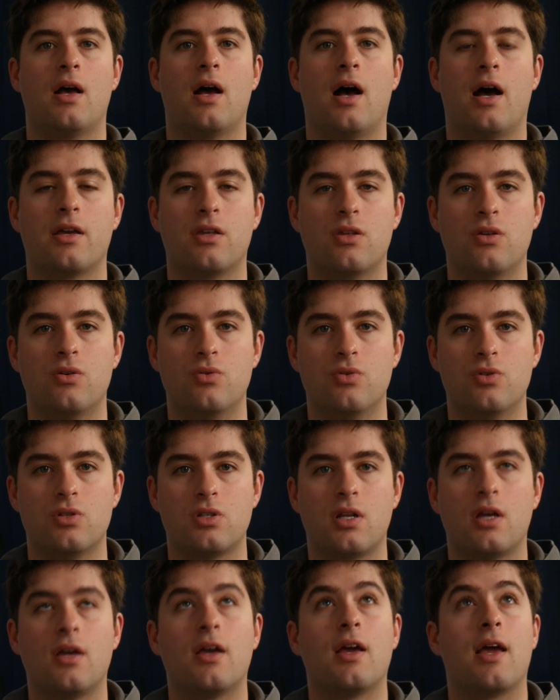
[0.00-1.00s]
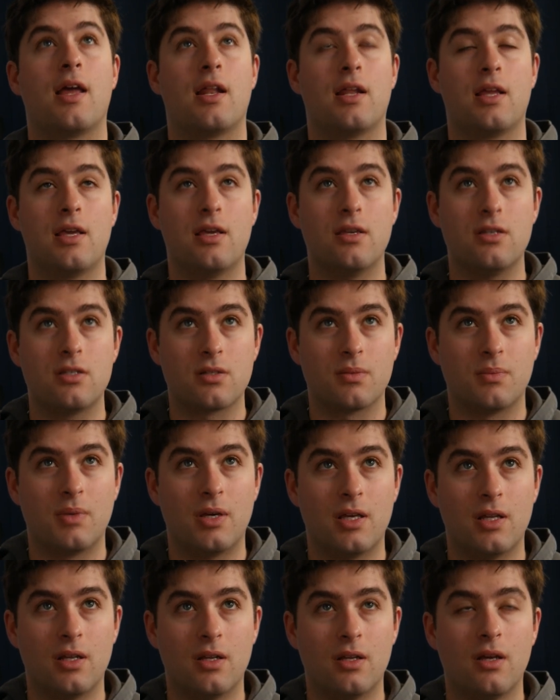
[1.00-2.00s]
I used an
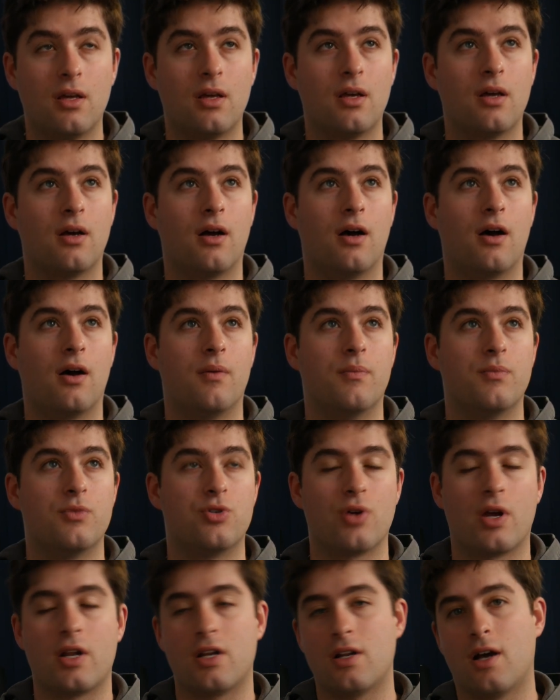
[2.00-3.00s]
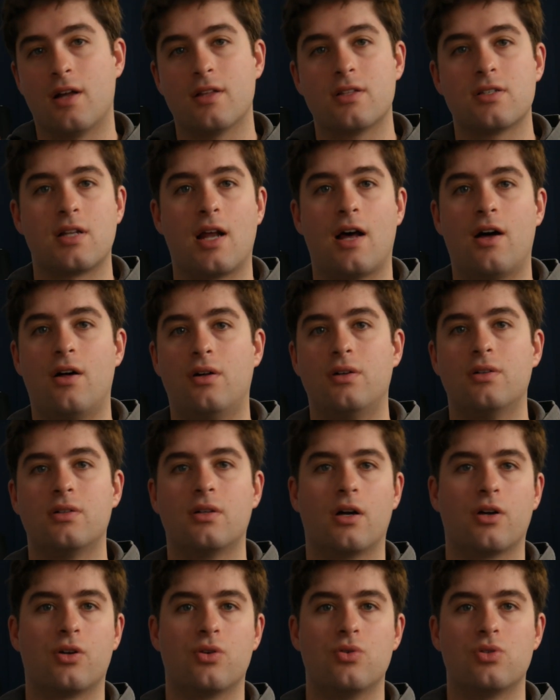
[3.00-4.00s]
Eastman Dreadnought style
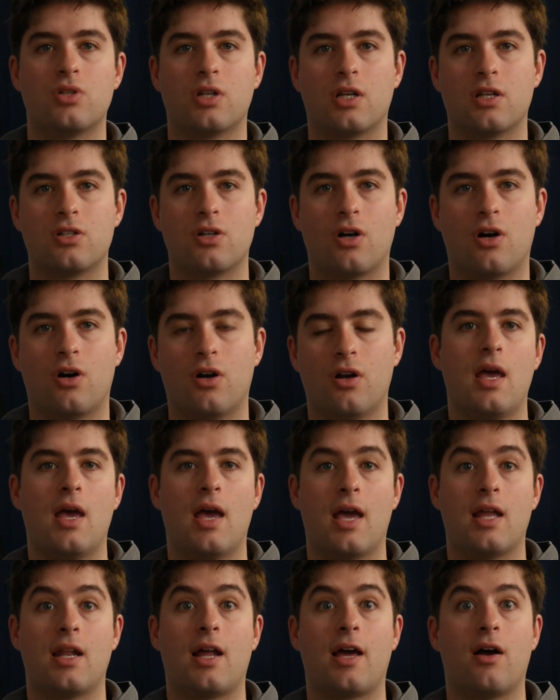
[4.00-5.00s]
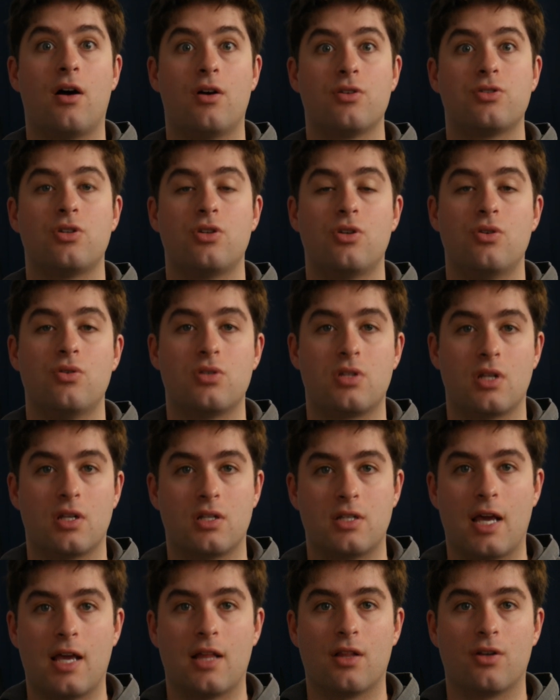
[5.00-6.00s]
acoustic guitar, and I also used a
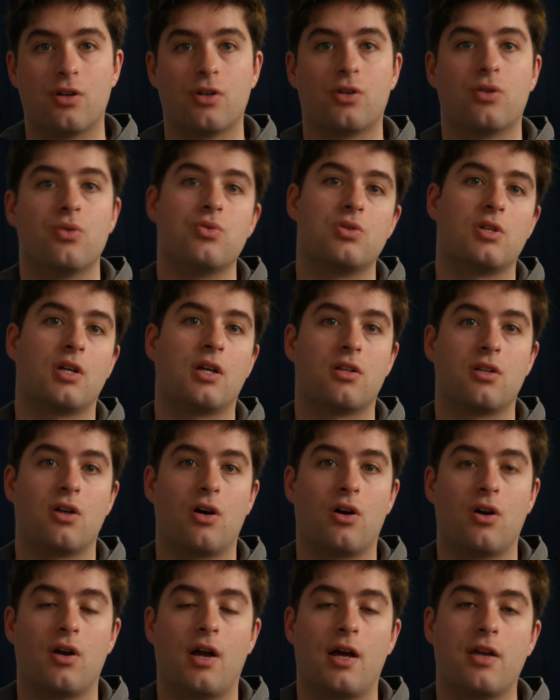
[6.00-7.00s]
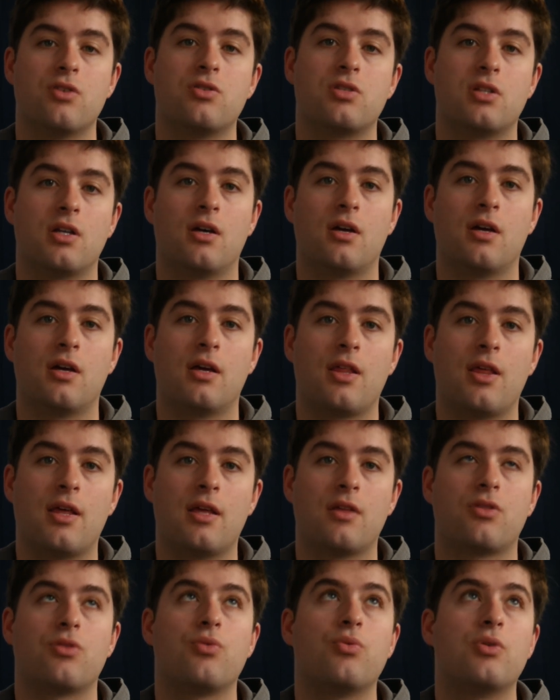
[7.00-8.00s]
Taylor acoustic guitar. I used a
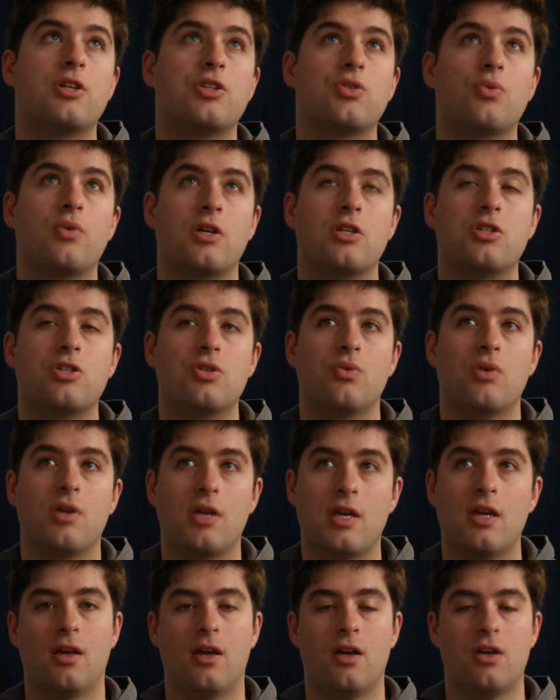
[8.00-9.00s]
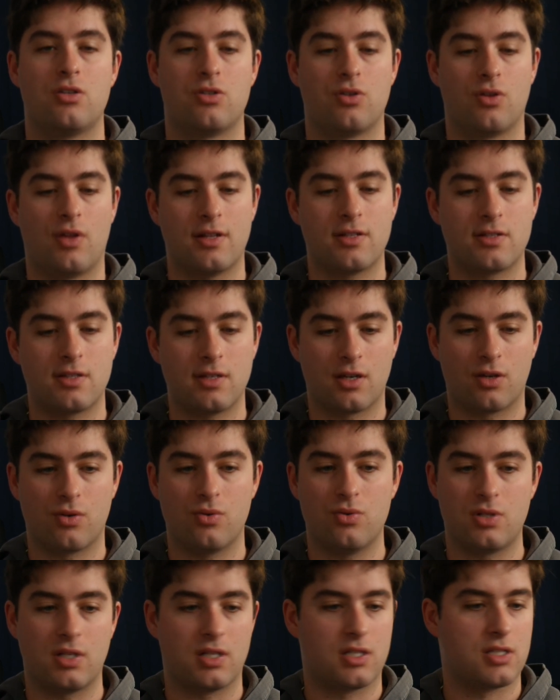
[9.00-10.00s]
322E, so that's the
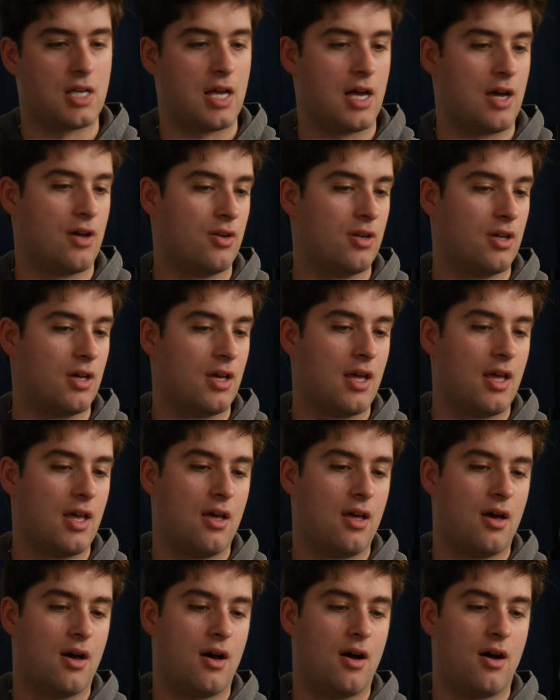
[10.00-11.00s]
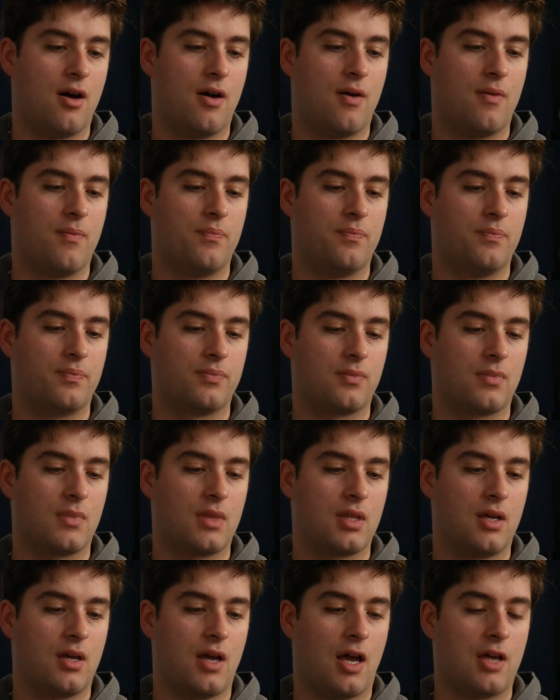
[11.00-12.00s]
acoustic sound.
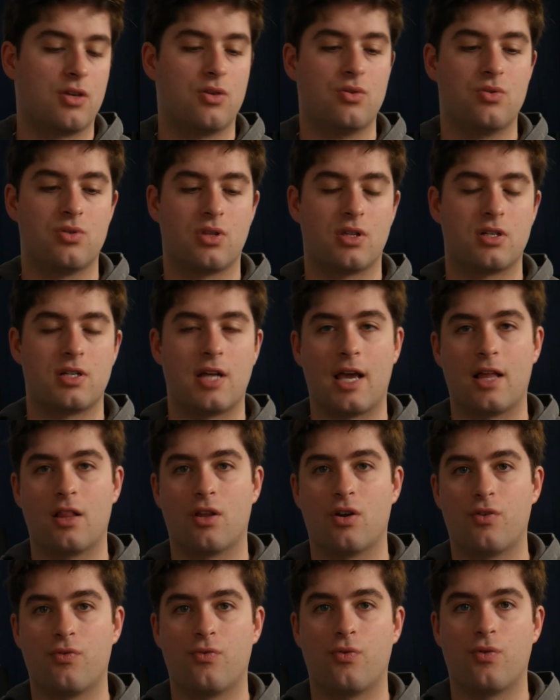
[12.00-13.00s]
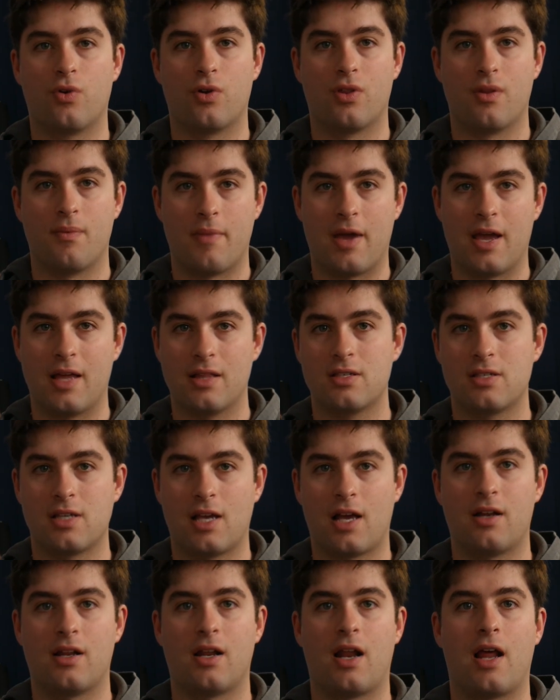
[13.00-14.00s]
I used the Taylor for the main
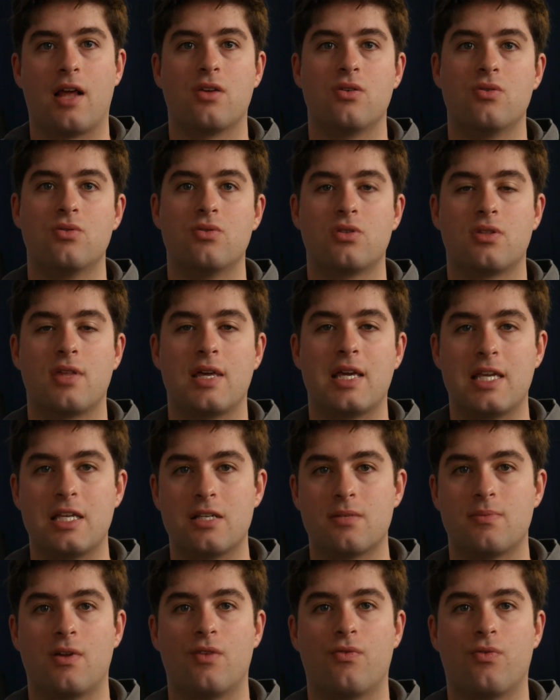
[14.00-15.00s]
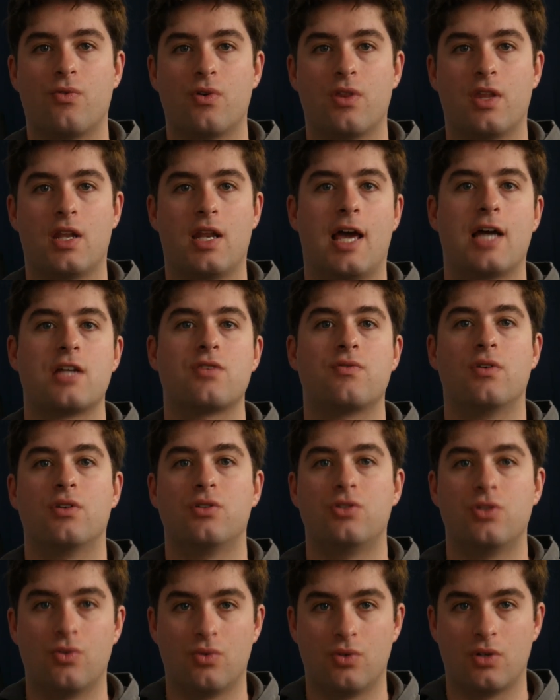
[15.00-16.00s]
sound, and I used the Eastman for the Nashville
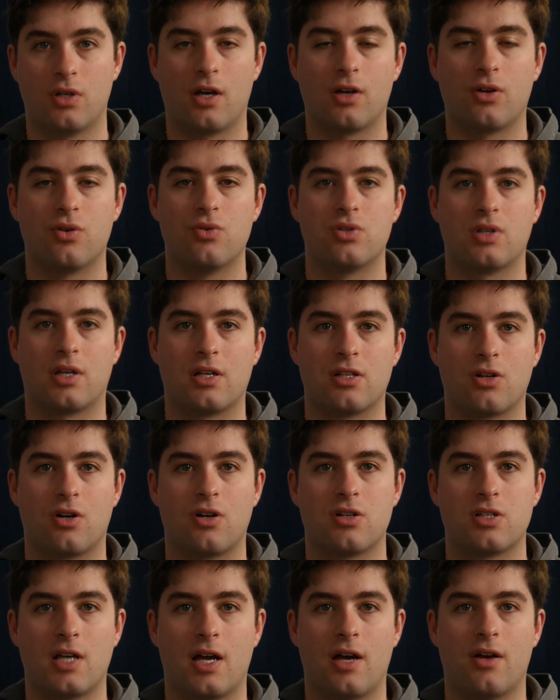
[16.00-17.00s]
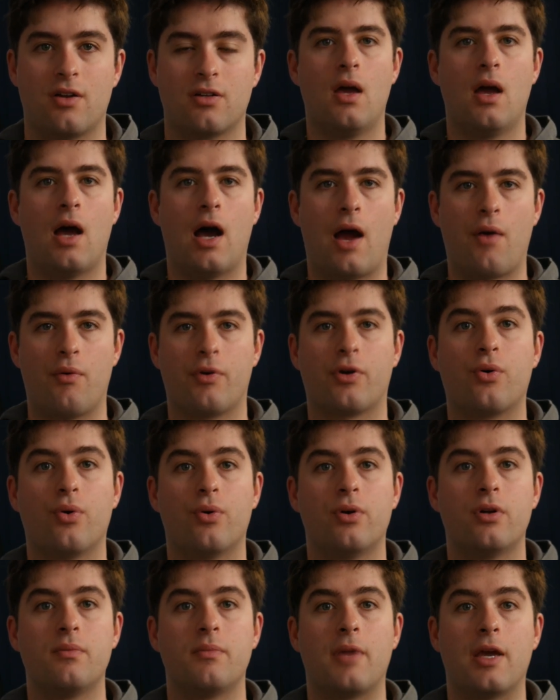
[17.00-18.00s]
tuned acoustic guitar sound. I
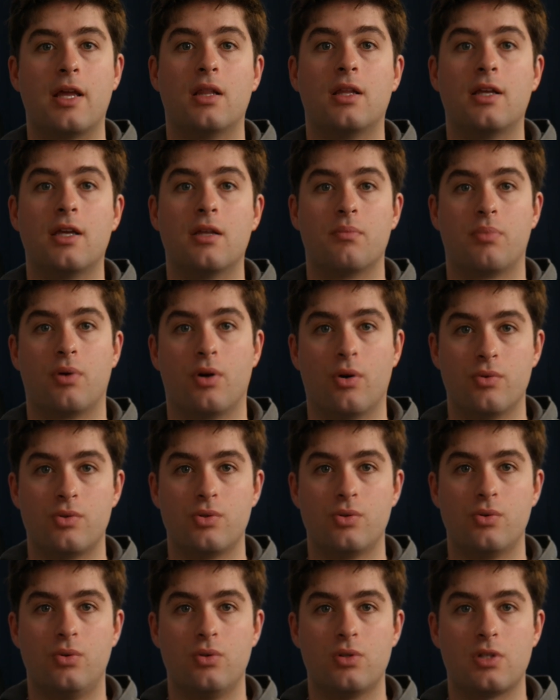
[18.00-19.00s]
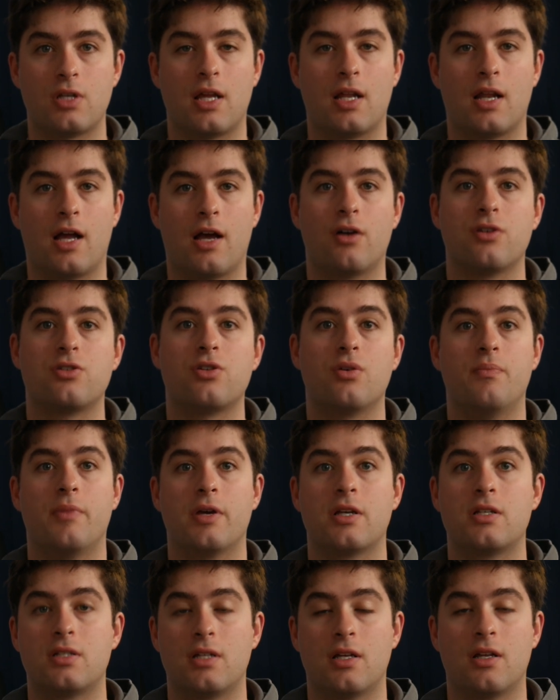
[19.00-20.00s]
recorded mainly in Pro Tools, and I also
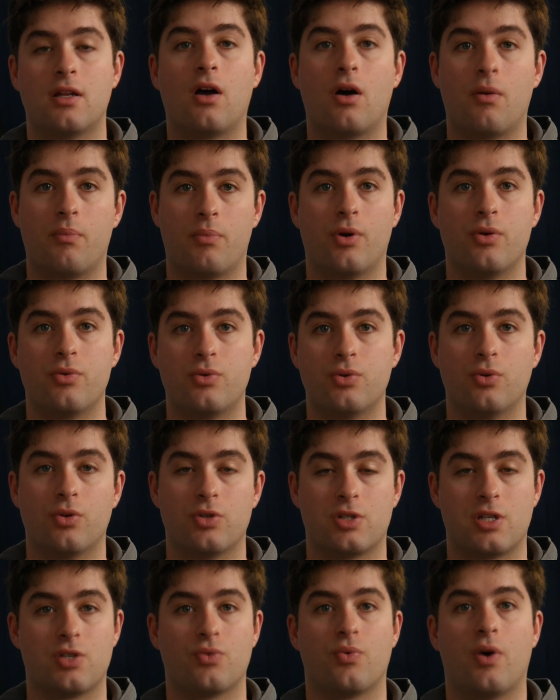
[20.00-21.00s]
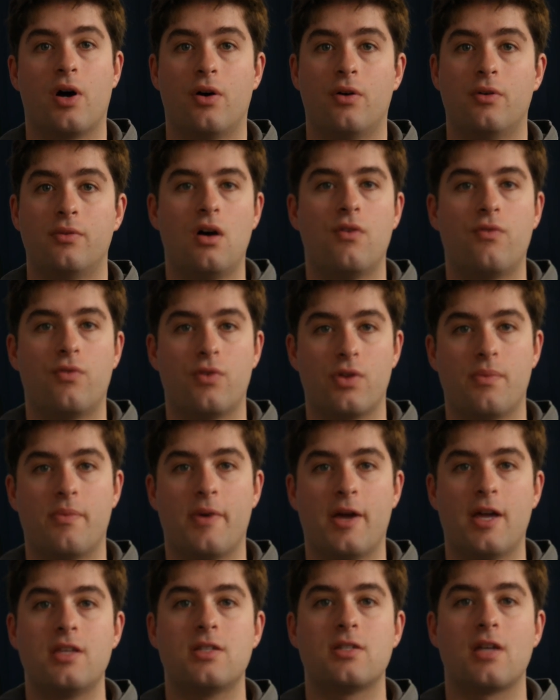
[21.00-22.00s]
mixed it on Pro Tools as well. For the
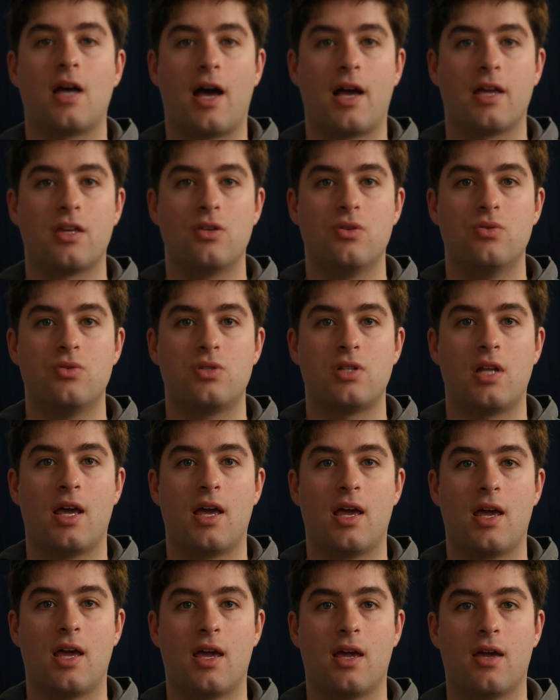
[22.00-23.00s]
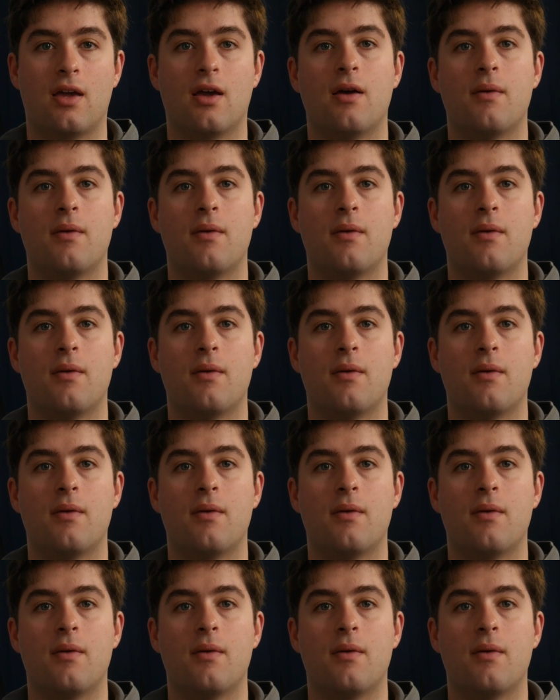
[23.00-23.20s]
bass, I used a